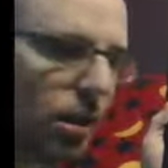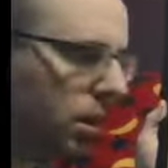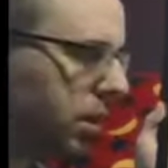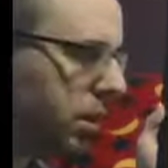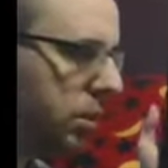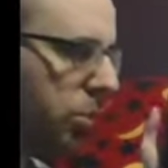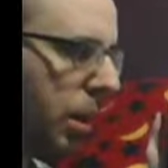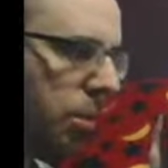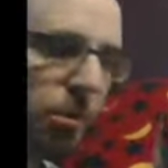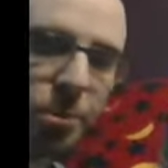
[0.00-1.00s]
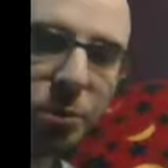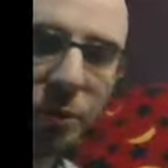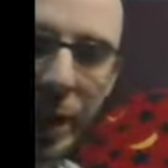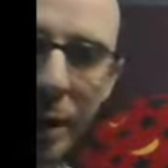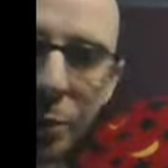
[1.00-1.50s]
So we were able to prove
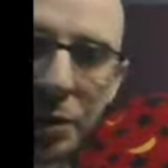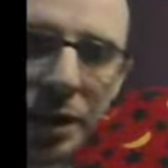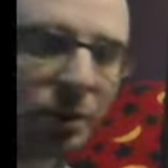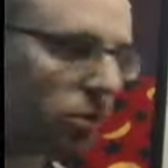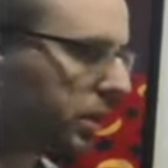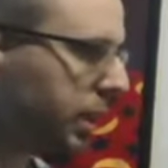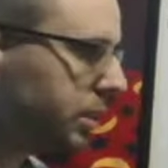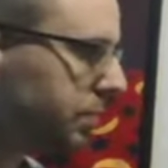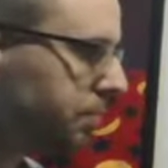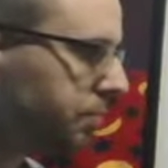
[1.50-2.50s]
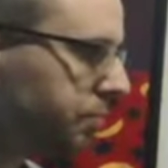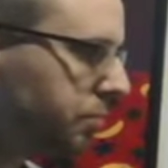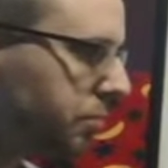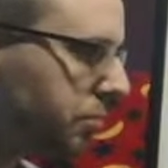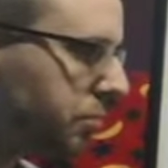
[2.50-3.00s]
that with the integral test.
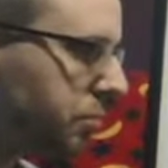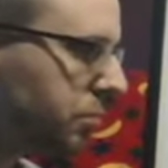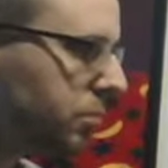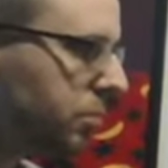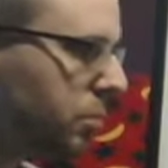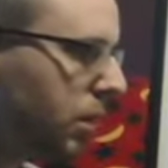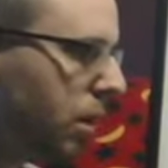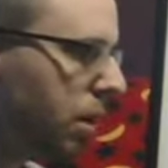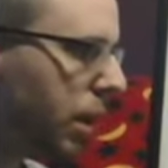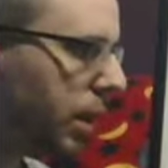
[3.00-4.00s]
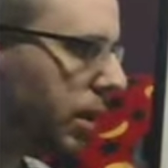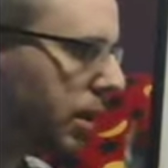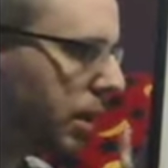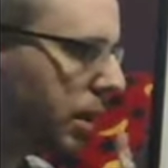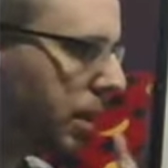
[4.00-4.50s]
All right.
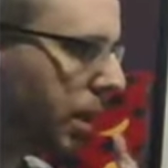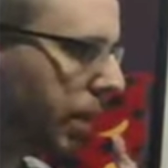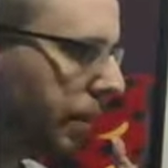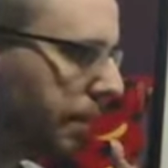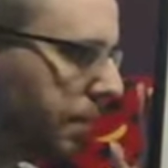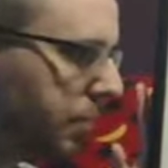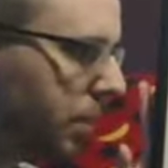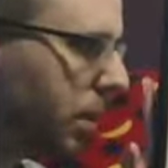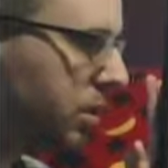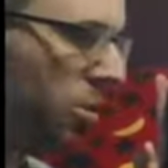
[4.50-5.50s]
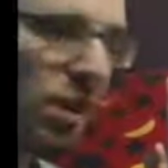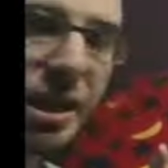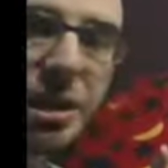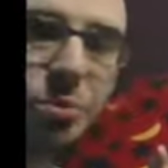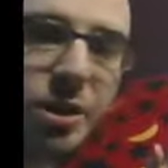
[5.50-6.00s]
So
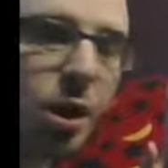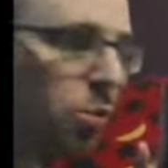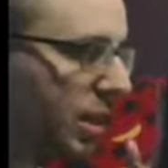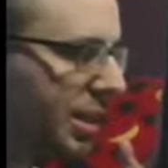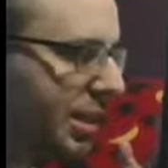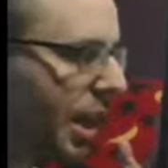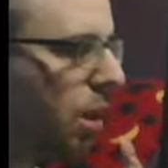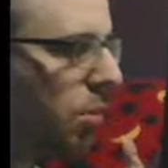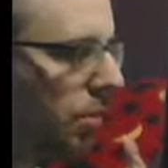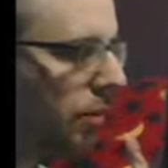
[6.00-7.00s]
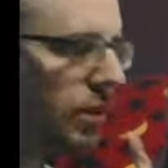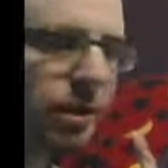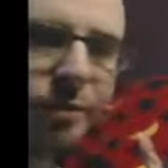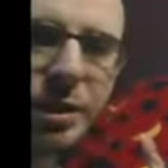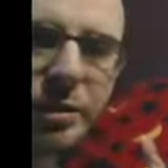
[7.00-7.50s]
these, we can tell if it's of
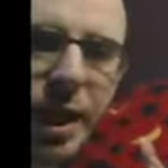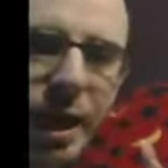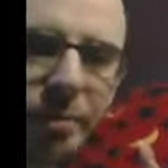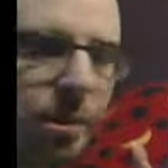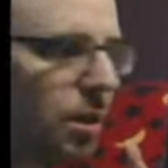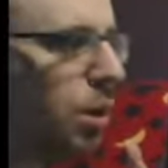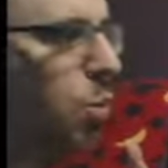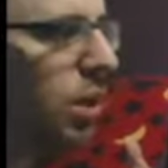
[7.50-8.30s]
this type, we can